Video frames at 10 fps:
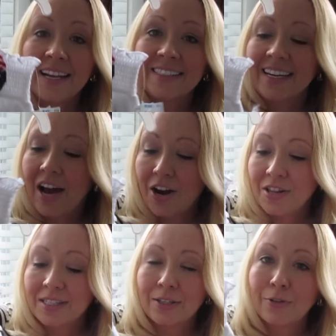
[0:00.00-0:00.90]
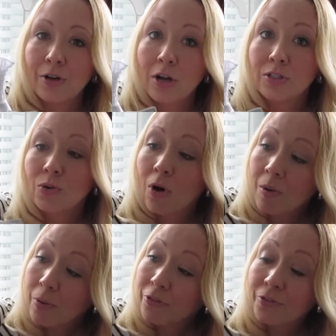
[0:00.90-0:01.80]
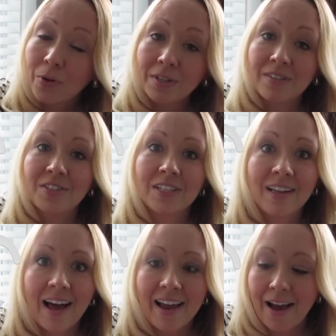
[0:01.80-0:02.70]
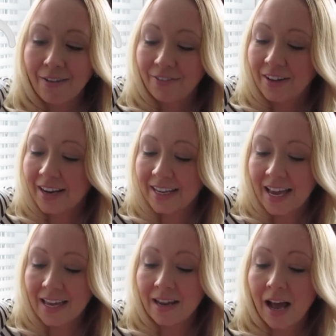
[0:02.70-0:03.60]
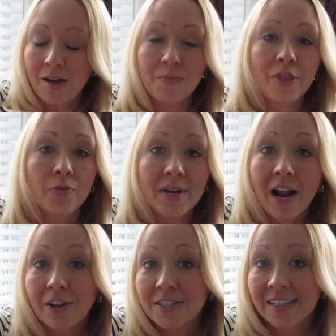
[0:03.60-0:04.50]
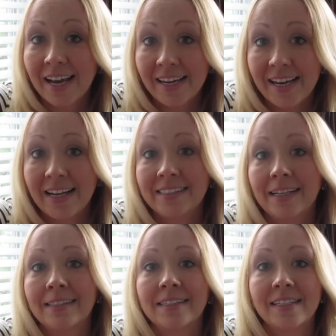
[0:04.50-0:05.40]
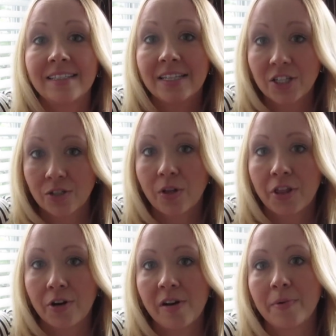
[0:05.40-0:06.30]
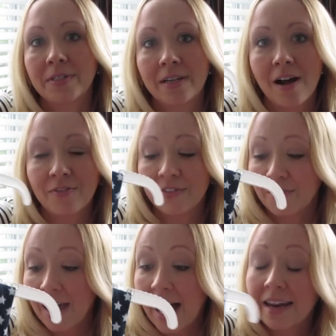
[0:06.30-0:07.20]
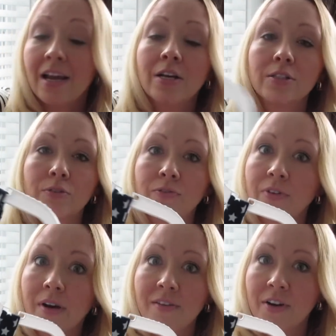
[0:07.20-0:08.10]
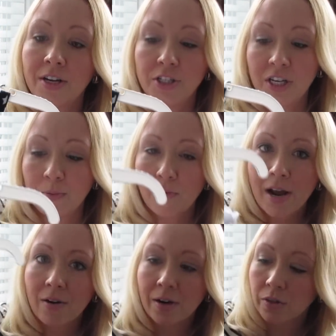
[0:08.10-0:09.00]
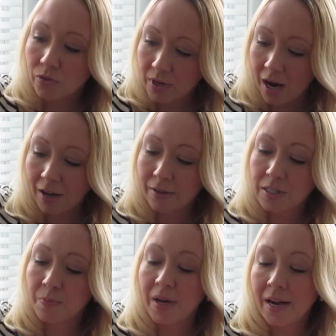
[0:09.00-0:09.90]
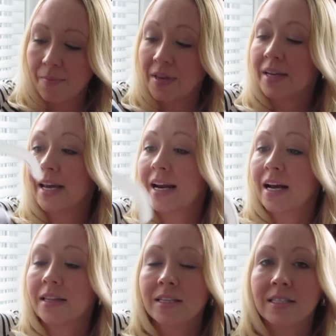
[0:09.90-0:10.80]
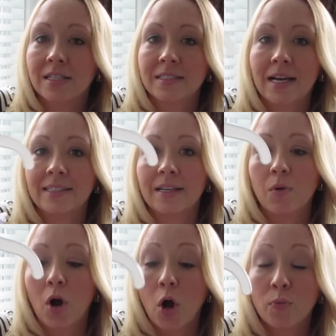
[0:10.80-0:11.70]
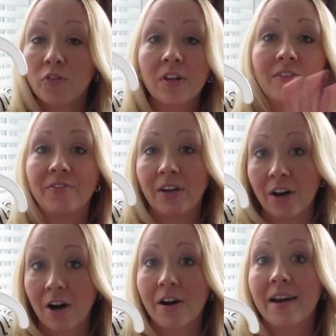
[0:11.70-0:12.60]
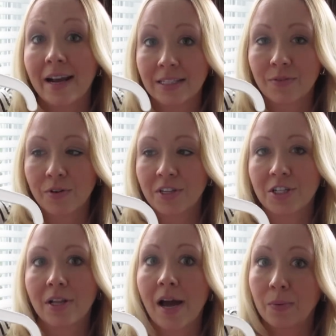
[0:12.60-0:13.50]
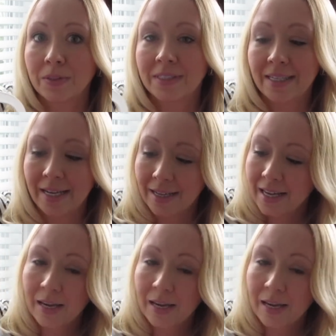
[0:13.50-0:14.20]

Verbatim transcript: Next, I got her this little adorable 4th of July outfit. Again, um, $3.98, an additional 30% off of that. So very, very cheap, right around $3. But, um, and again, I got this in a size that will hopefully fit her next 4th of July. We'll see.